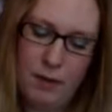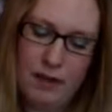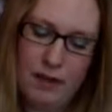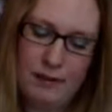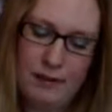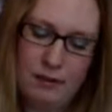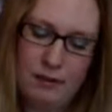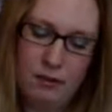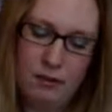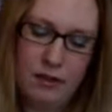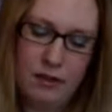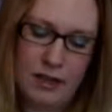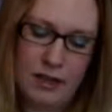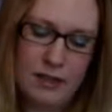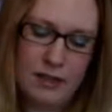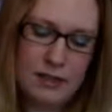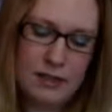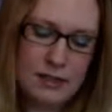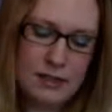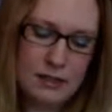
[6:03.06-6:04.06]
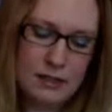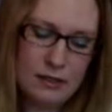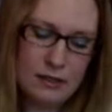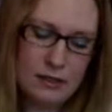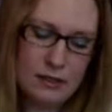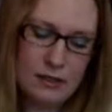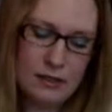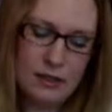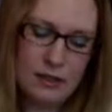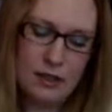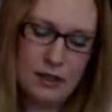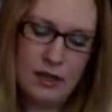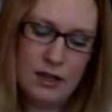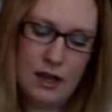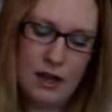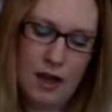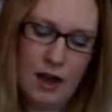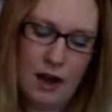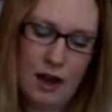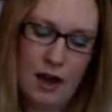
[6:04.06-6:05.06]
Little Things.
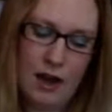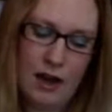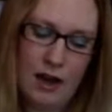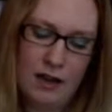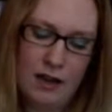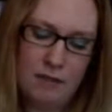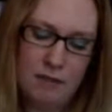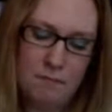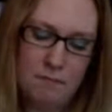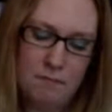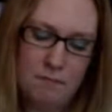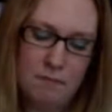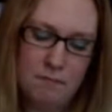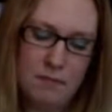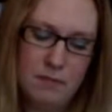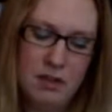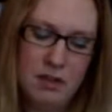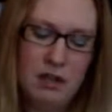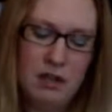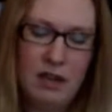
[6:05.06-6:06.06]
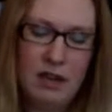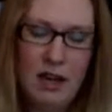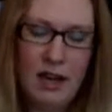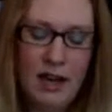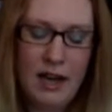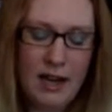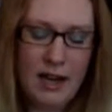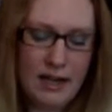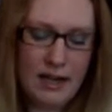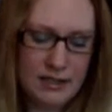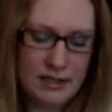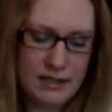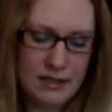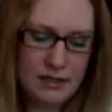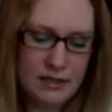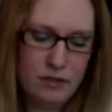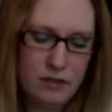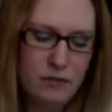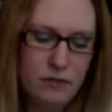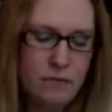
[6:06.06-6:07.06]
I kind
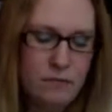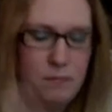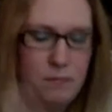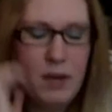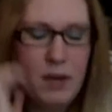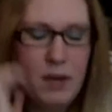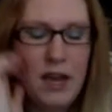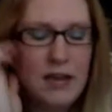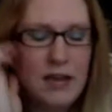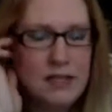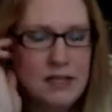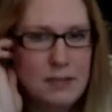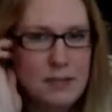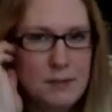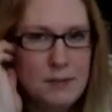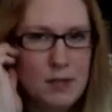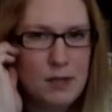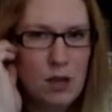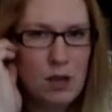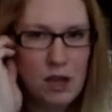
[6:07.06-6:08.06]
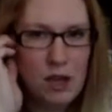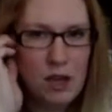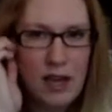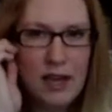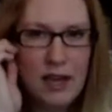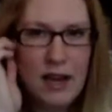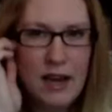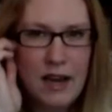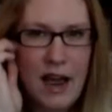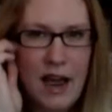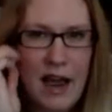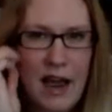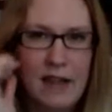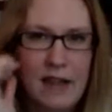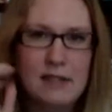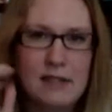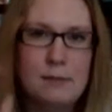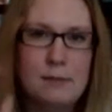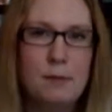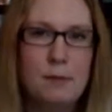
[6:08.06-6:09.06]
of made some sock head hats,
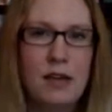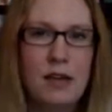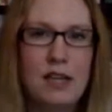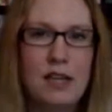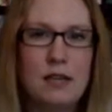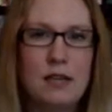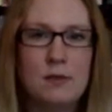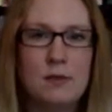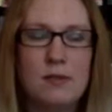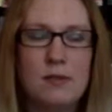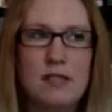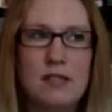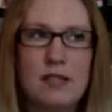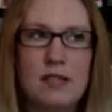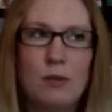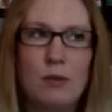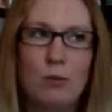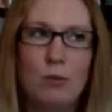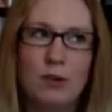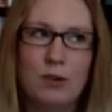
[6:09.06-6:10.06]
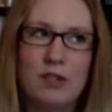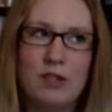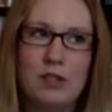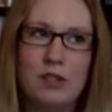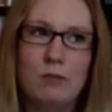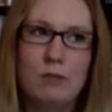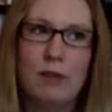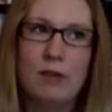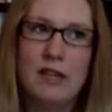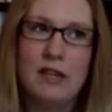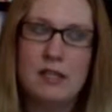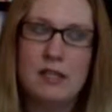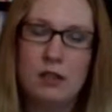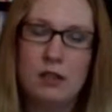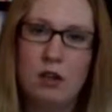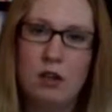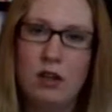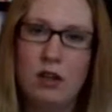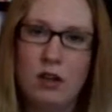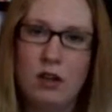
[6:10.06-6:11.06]
but I used a worsted weight sock
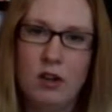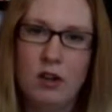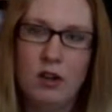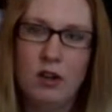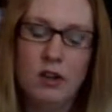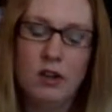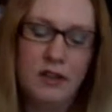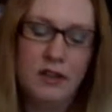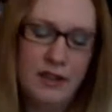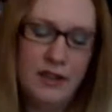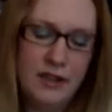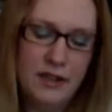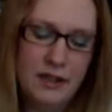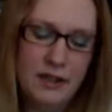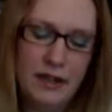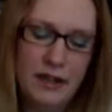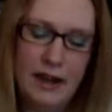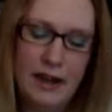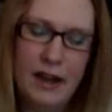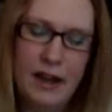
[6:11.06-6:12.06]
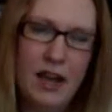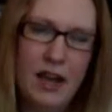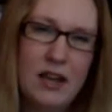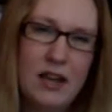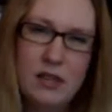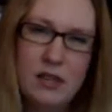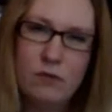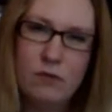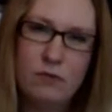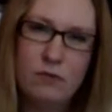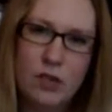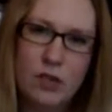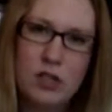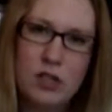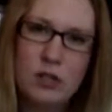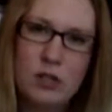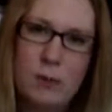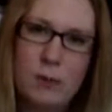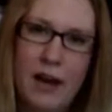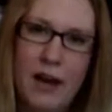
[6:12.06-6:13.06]
yarn, and I had to fudge the
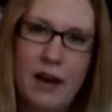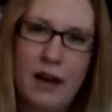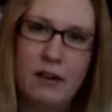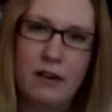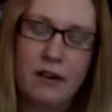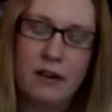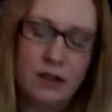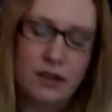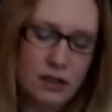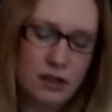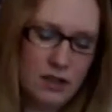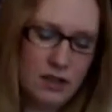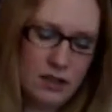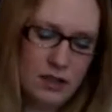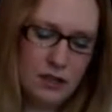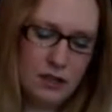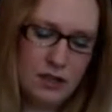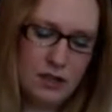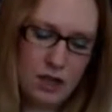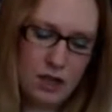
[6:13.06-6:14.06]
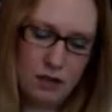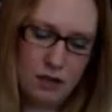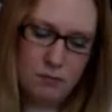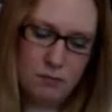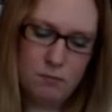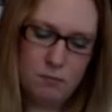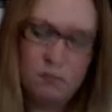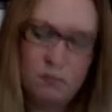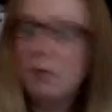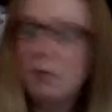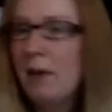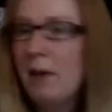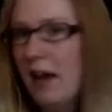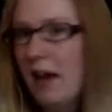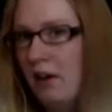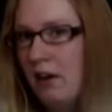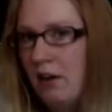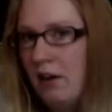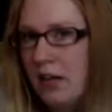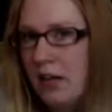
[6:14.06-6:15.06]
pattern. The
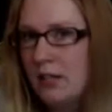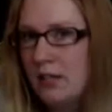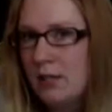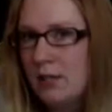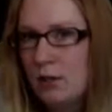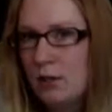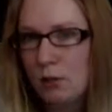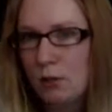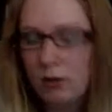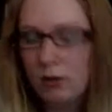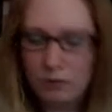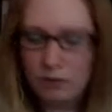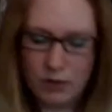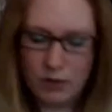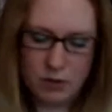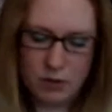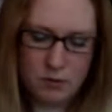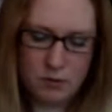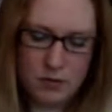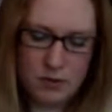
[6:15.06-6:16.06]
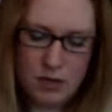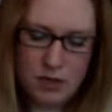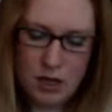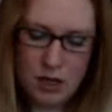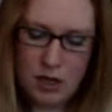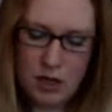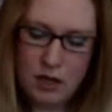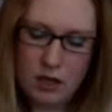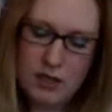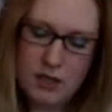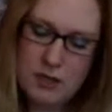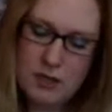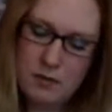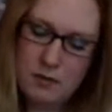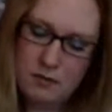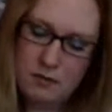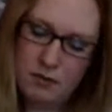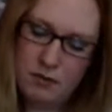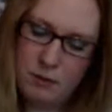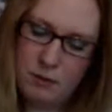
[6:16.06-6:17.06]
pattern I sort of used is
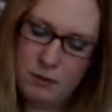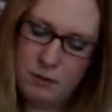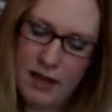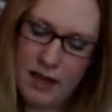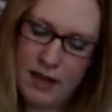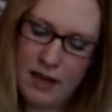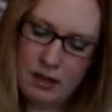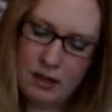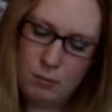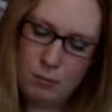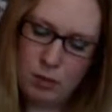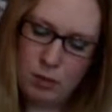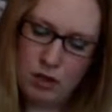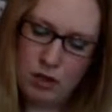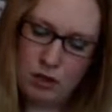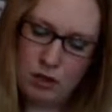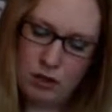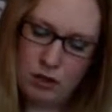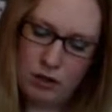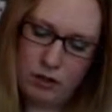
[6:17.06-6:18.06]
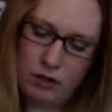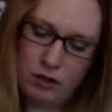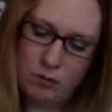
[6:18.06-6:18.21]
from Kelly McClure,